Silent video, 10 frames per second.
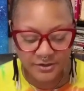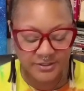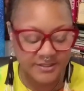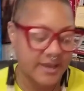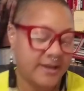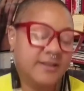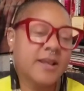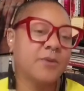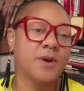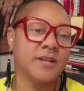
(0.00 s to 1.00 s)
decided they
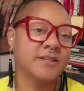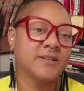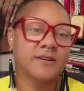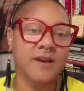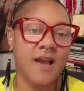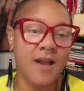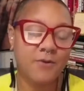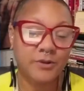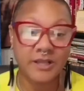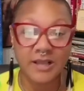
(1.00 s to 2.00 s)
wanted to have
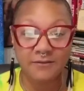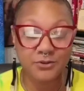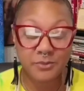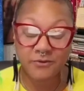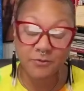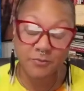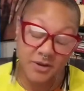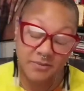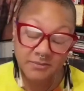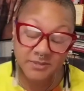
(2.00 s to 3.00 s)
only live streaming for
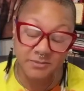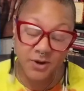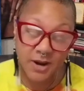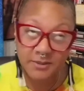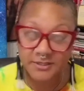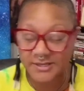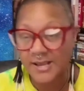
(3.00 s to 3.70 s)
premium subscribers.